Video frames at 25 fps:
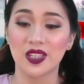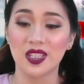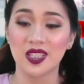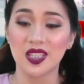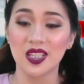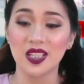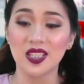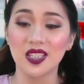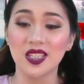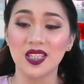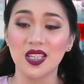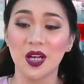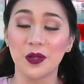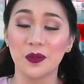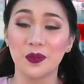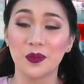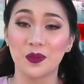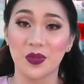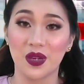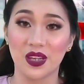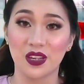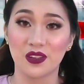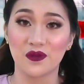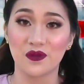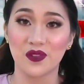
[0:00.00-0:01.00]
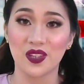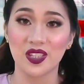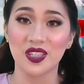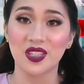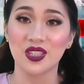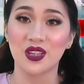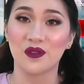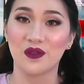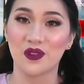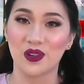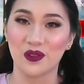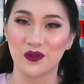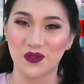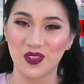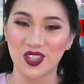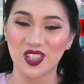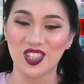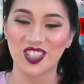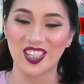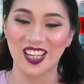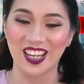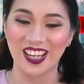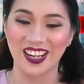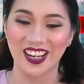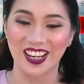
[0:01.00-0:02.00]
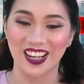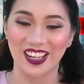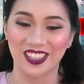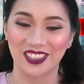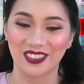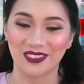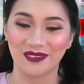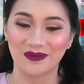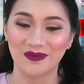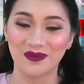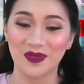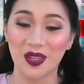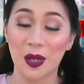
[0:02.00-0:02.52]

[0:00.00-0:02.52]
the 6 health benefits of officiating.